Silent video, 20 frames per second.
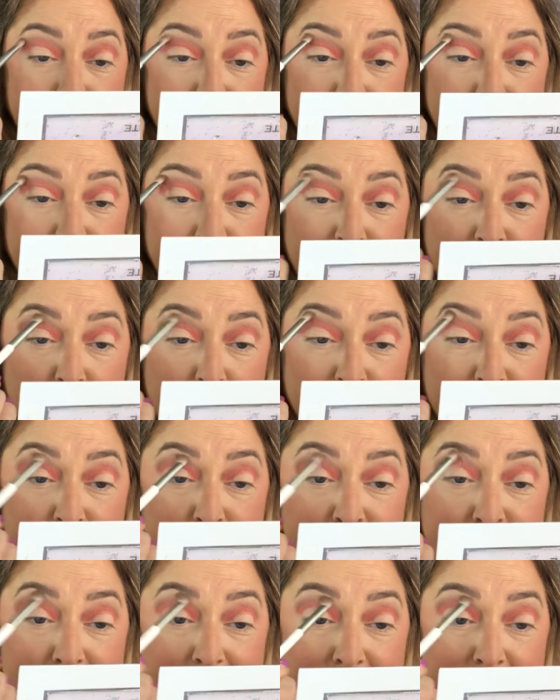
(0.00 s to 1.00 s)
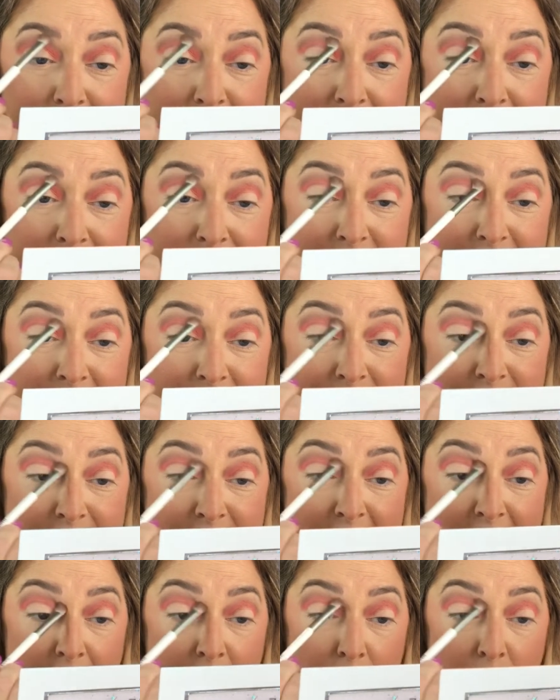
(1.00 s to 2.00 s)
Of course, we didn't have any
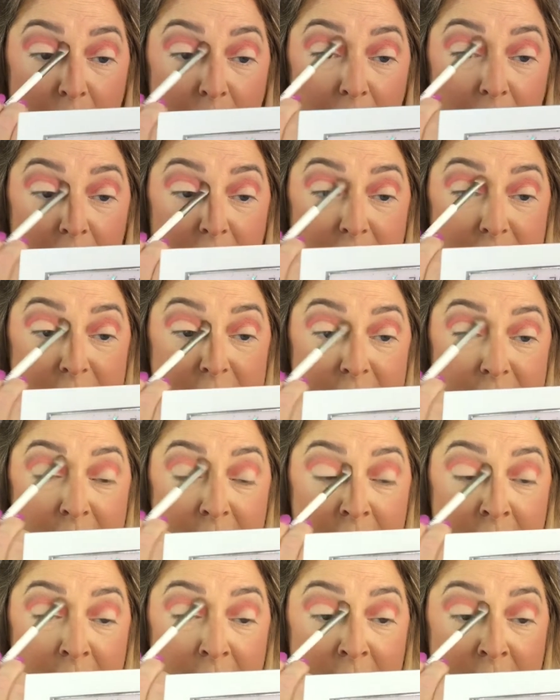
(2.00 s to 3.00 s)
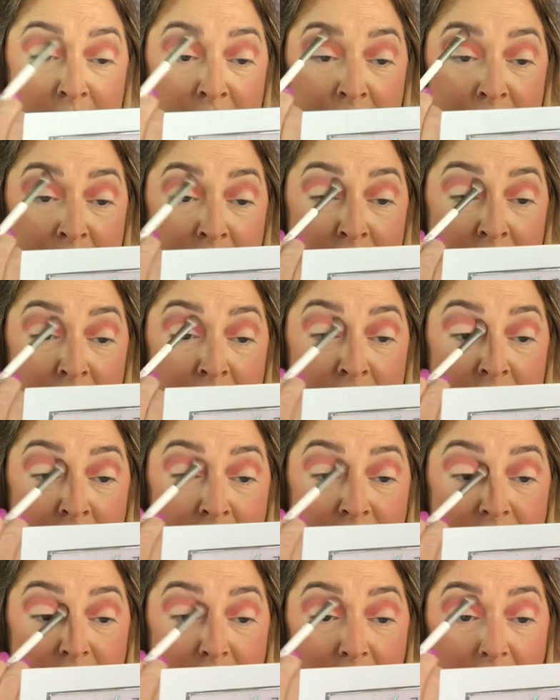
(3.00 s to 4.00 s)
fireworks
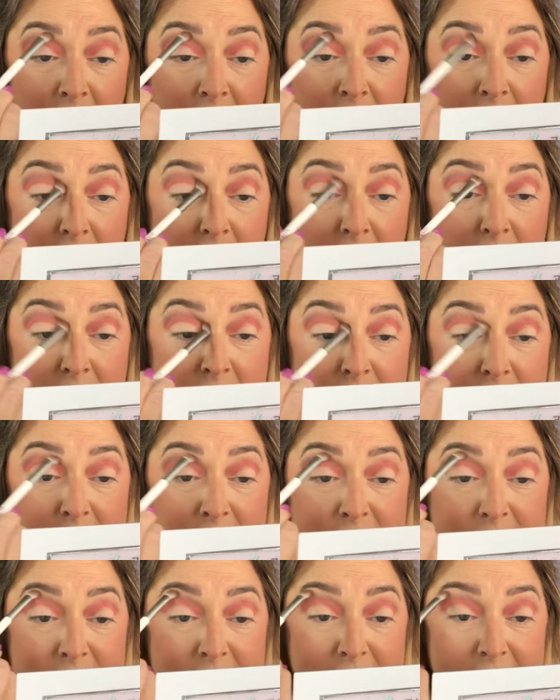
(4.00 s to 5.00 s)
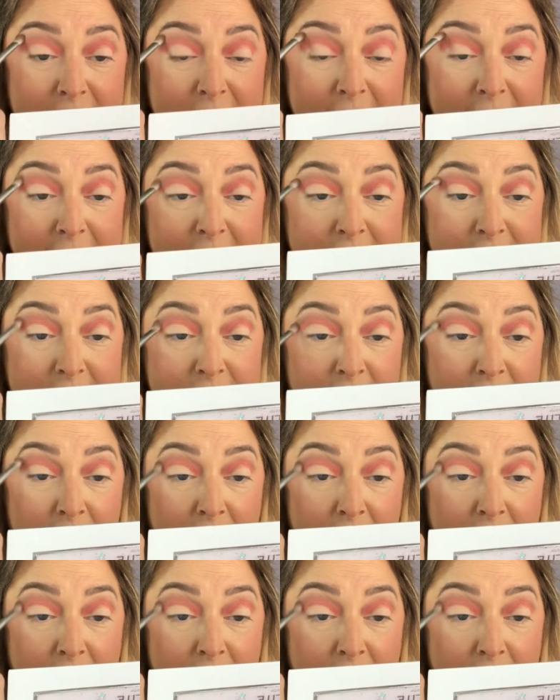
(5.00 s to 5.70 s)
for our cities